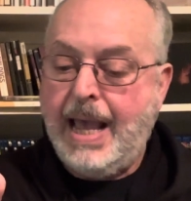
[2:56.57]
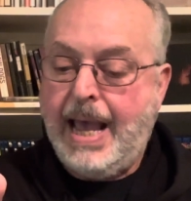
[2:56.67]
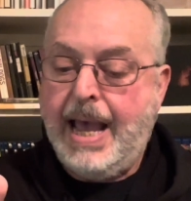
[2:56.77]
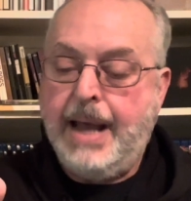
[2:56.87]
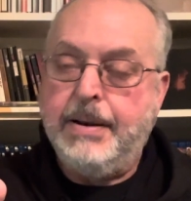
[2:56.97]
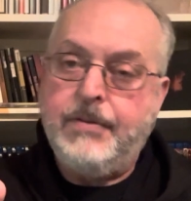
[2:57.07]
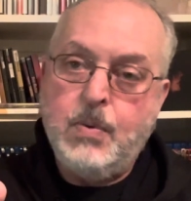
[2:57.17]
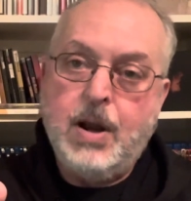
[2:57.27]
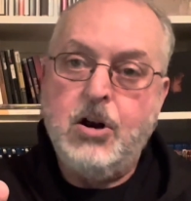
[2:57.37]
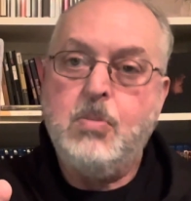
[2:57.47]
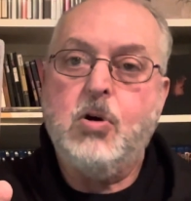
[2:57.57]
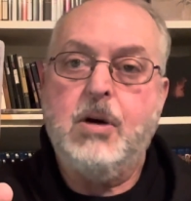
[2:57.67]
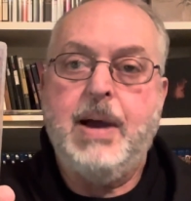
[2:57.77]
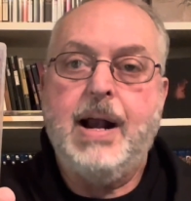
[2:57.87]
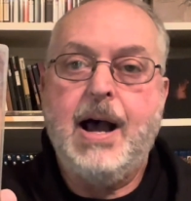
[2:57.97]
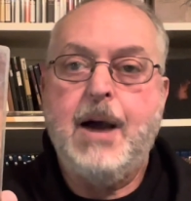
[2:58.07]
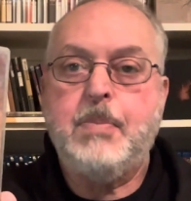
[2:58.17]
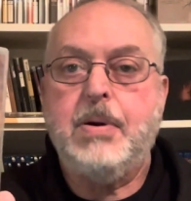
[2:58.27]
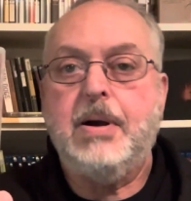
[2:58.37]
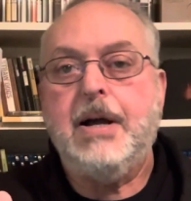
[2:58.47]
And if you want to know more about
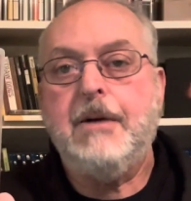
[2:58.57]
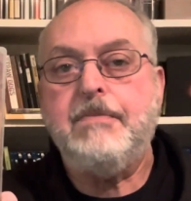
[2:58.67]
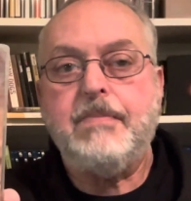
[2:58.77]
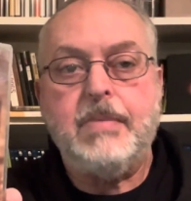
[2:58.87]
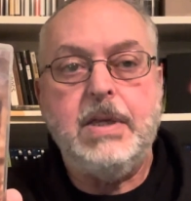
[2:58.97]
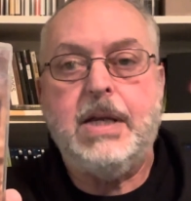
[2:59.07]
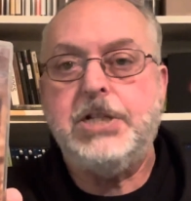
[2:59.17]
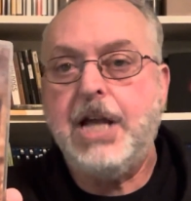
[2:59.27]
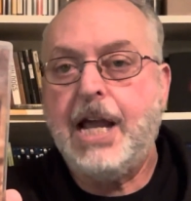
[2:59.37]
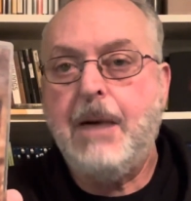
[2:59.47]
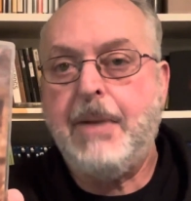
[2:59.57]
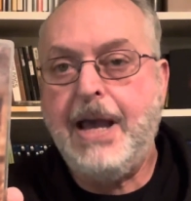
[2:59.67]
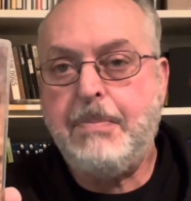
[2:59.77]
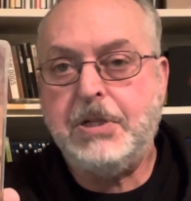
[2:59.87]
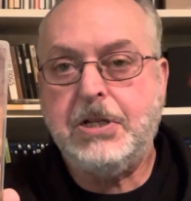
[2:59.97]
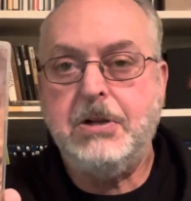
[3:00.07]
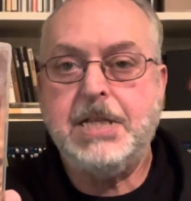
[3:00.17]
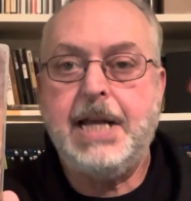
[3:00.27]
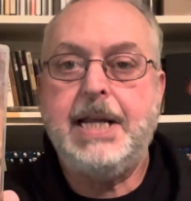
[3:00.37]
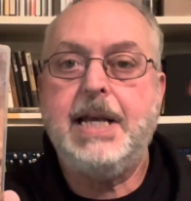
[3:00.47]
Hopper, uh, you can check out my episodes
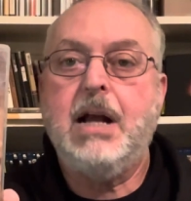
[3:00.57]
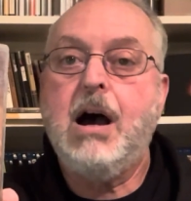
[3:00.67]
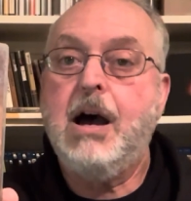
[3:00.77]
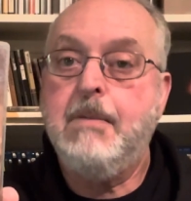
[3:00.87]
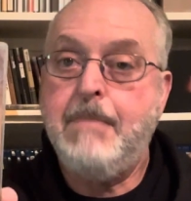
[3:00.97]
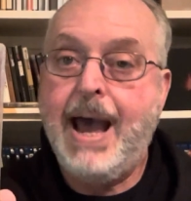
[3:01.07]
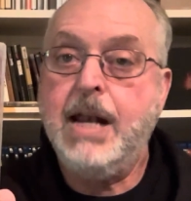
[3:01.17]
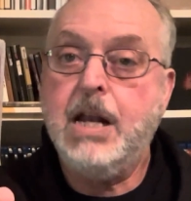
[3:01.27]
I did on Mad